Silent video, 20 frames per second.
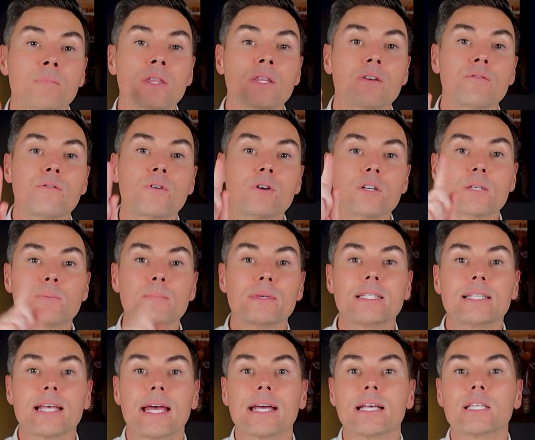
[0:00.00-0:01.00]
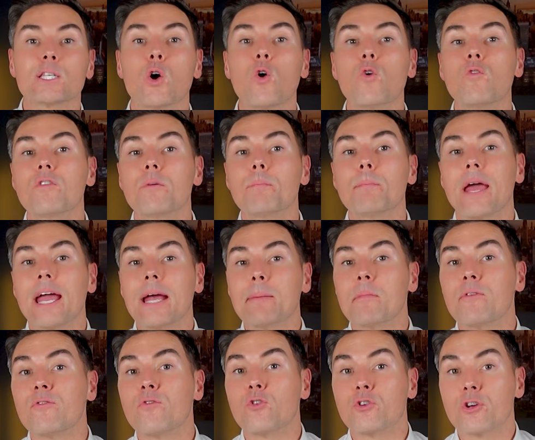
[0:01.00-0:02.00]
The first mistake is overpaying
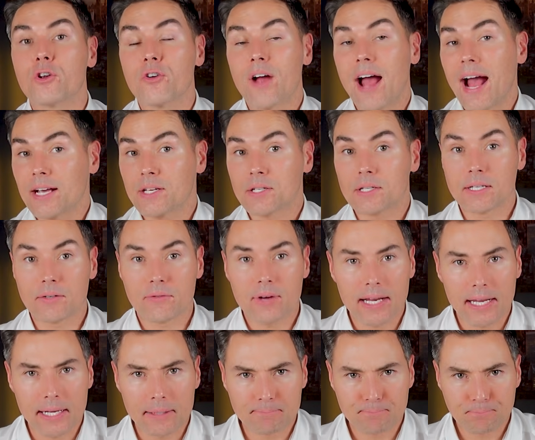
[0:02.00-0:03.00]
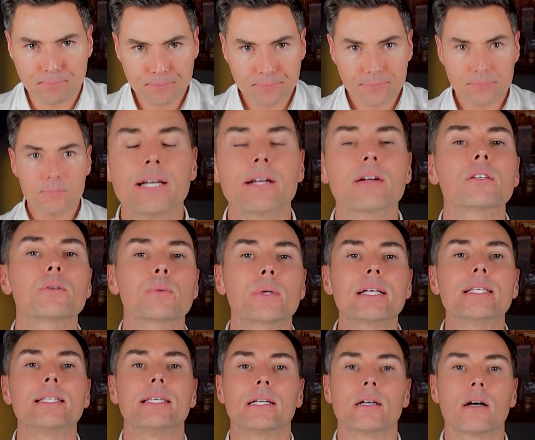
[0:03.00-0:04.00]
before you're actually ready. And here's what I
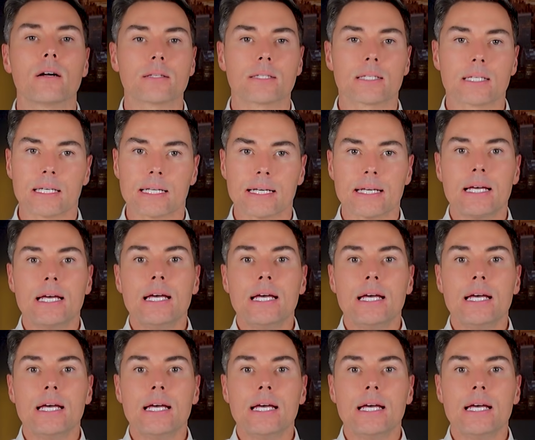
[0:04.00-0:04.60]
see constantly.